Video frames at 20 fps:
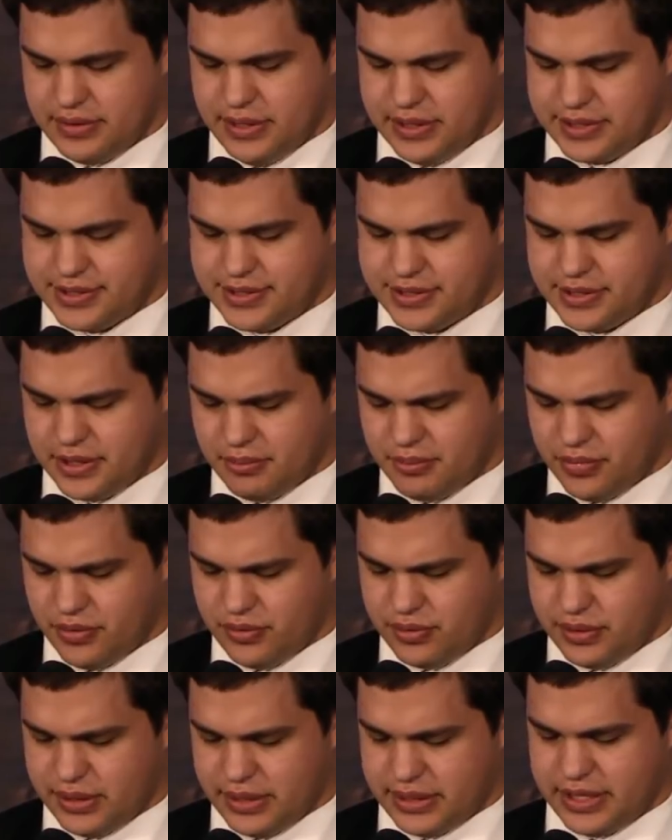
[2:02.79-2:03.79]
They
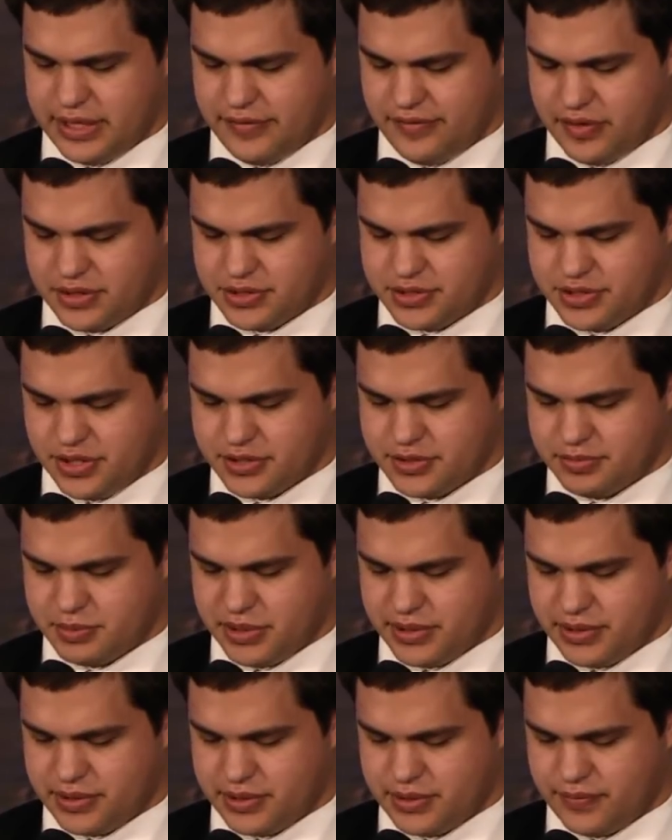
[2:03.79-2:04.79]
stumble in giving
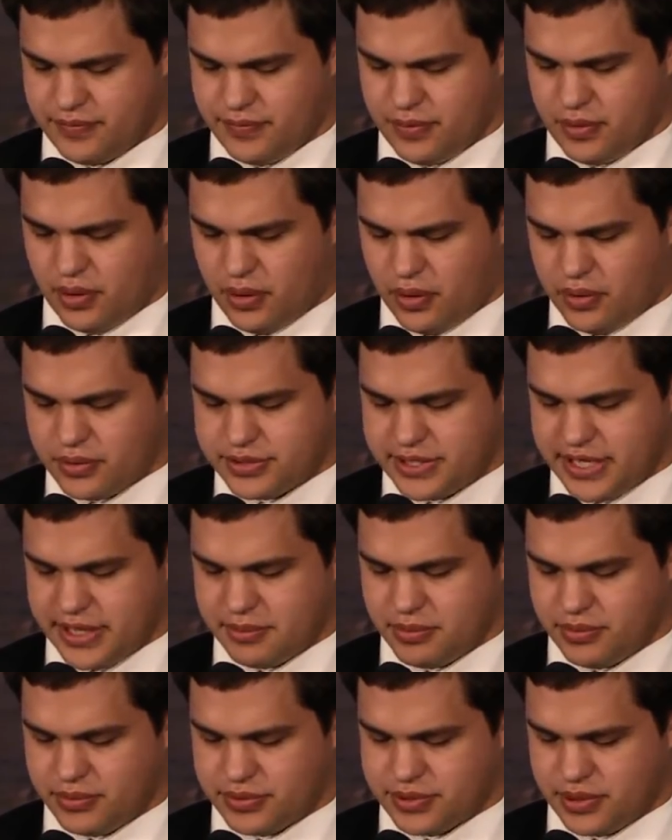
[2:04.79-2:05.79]
judgment, for all
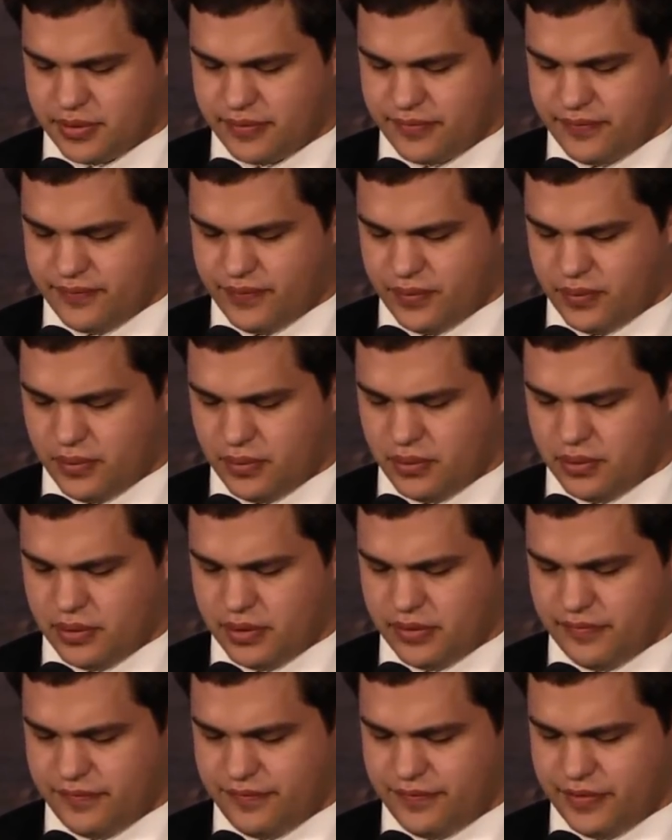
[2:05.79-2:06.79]
tables are full
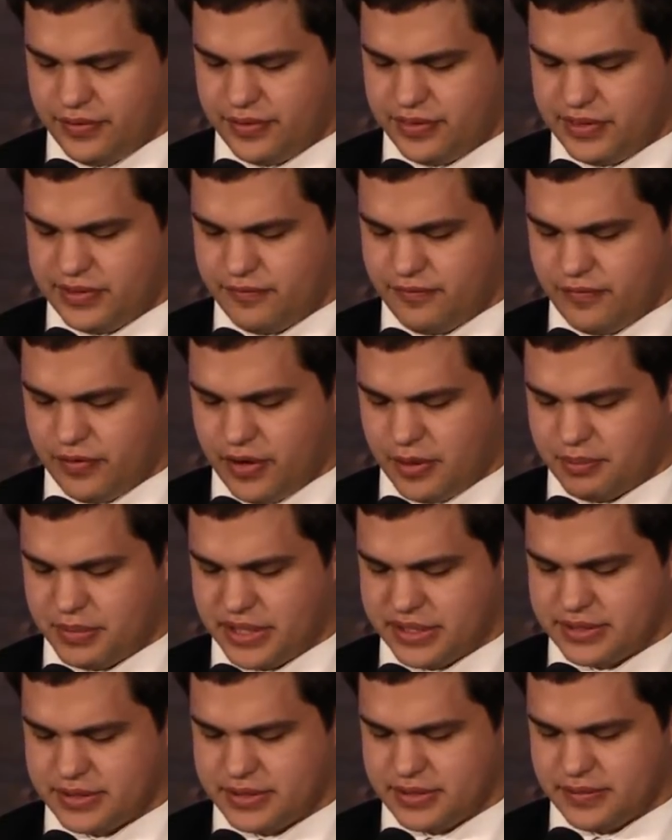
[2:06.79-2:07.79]
of filthy
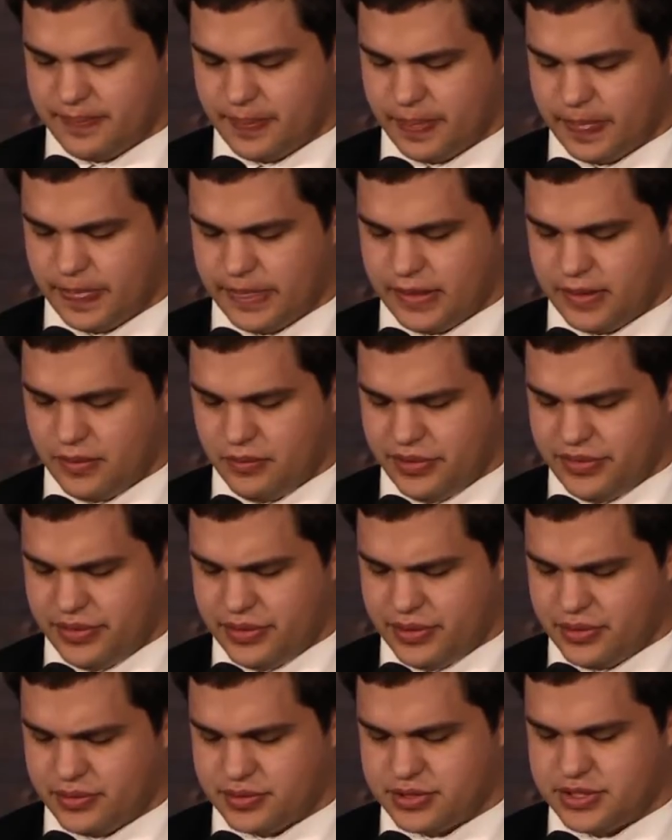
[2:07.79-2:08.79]
vomit, with
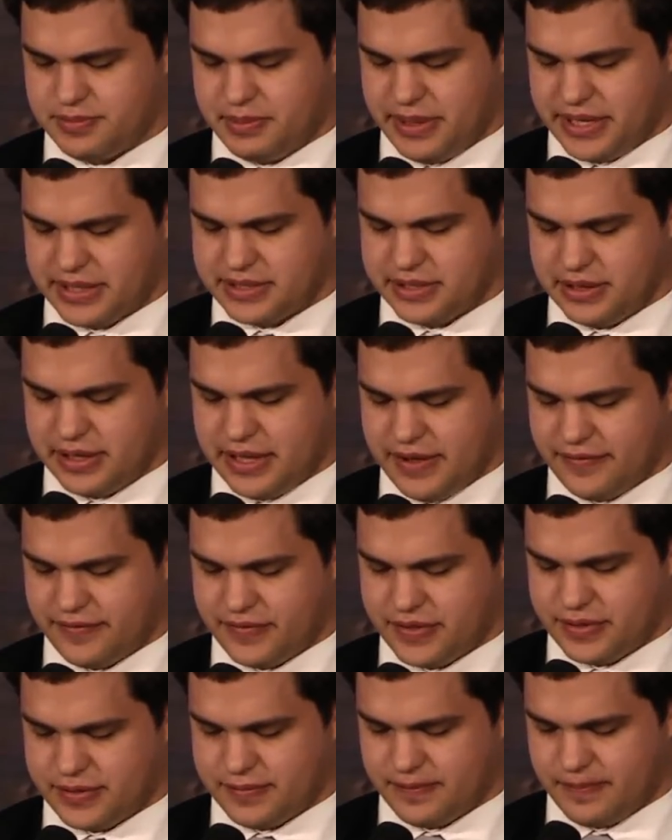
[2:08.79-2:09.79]
no space
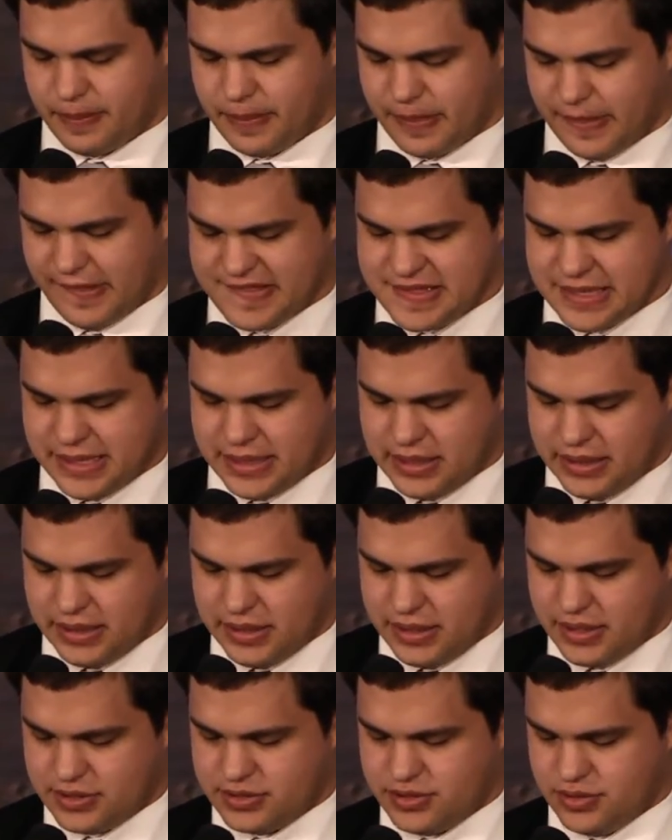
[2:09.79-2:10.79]
left.
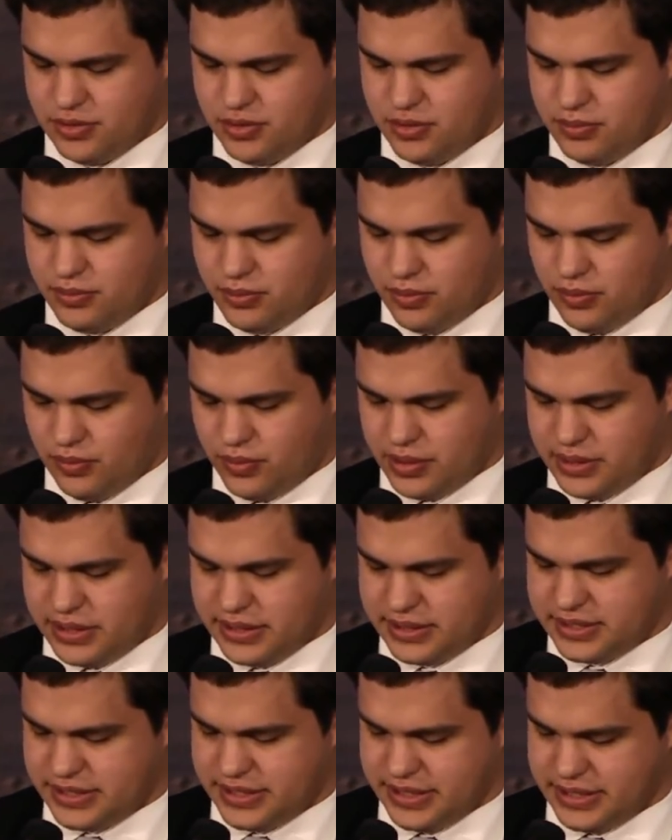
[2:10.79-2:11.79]
To whom will
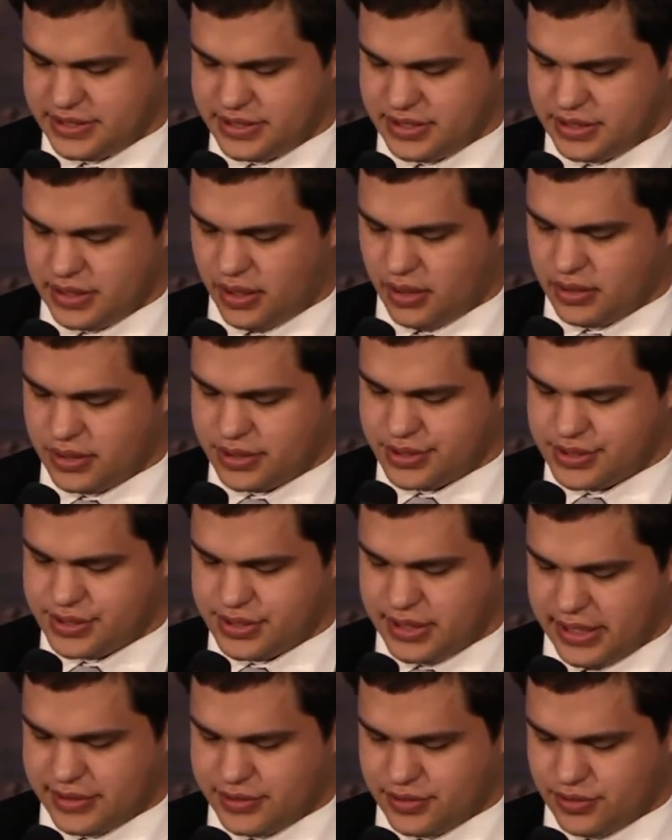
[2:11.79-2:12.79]
he teach
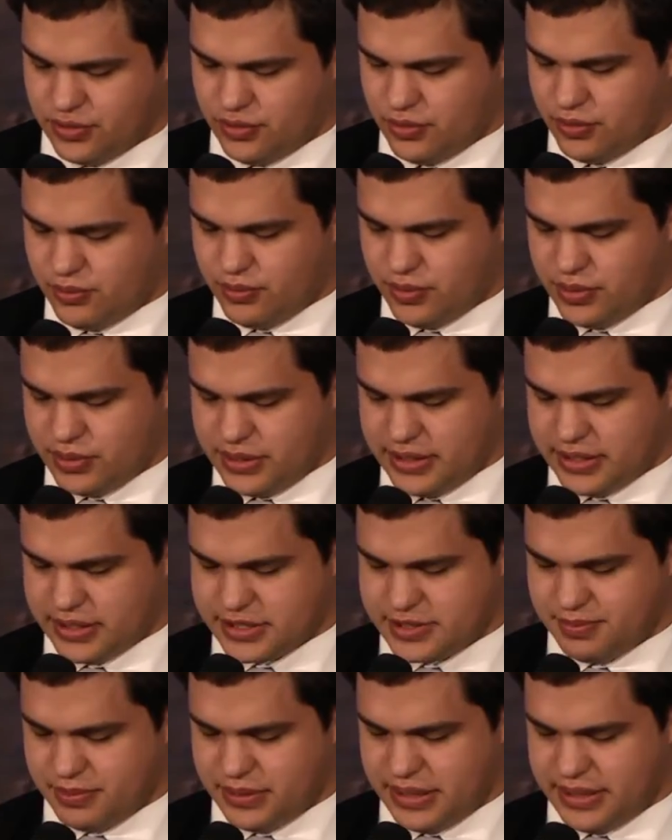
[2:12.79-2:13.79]
knowledge, and to whom will he
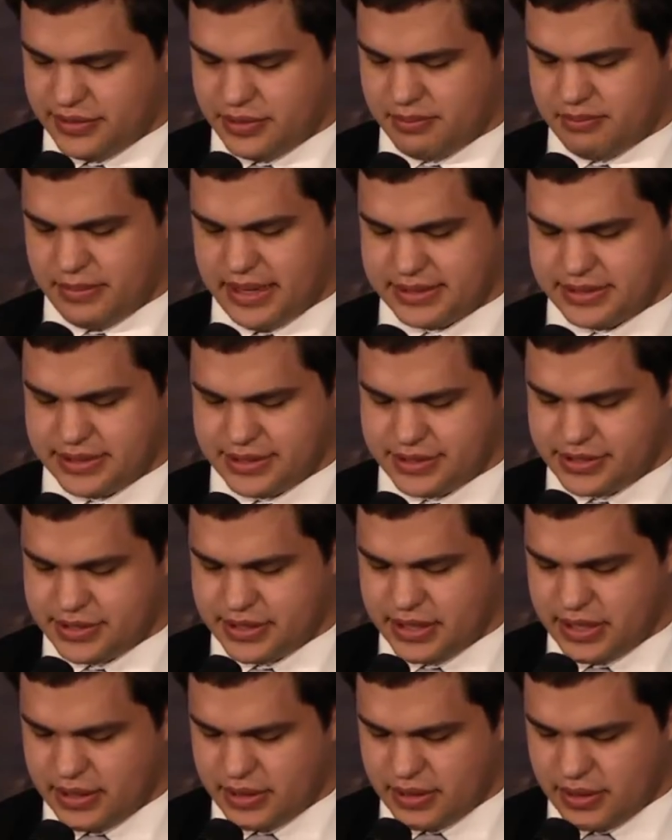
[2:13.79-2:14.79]
explain the message?